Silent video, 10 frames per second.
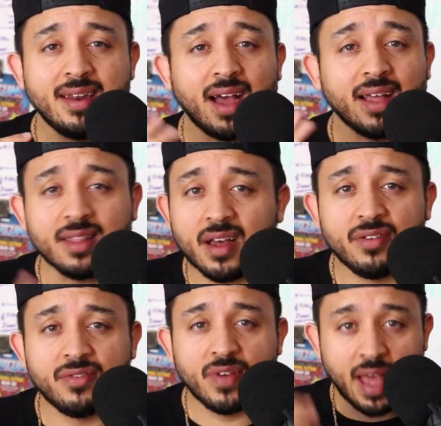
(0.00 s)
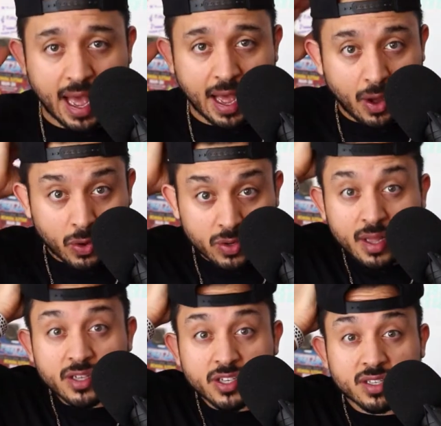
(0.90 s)
I love how
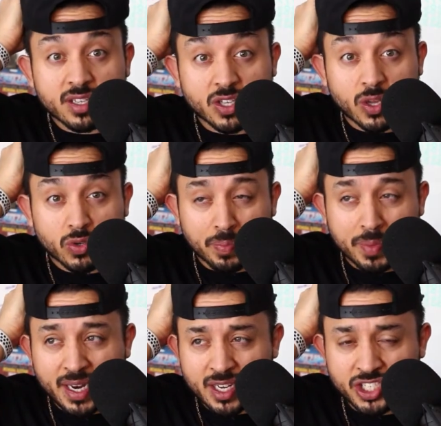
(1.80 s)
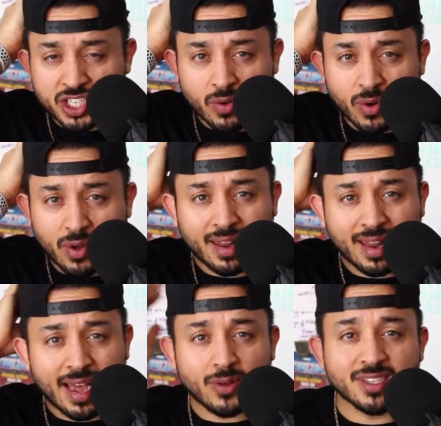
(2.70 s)
just social media in general
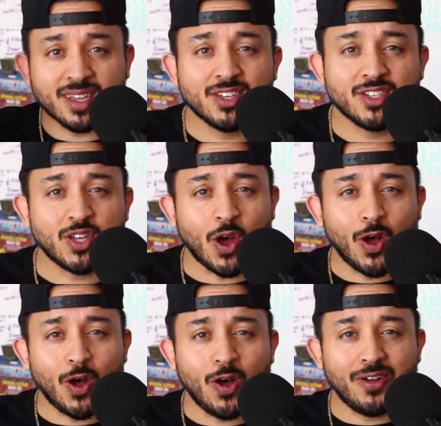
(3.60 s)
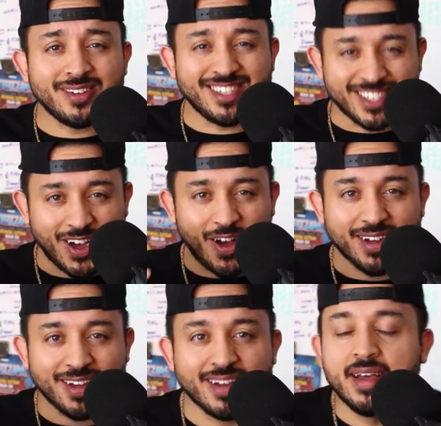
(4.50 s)
allows us to all
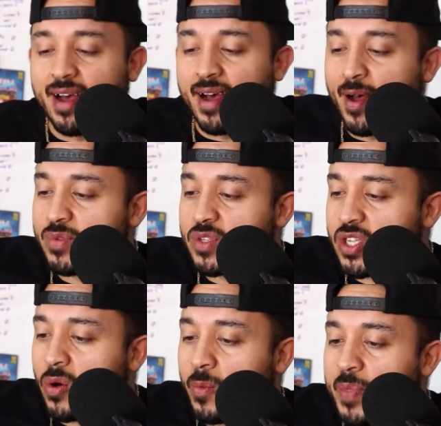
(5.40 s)
talk. So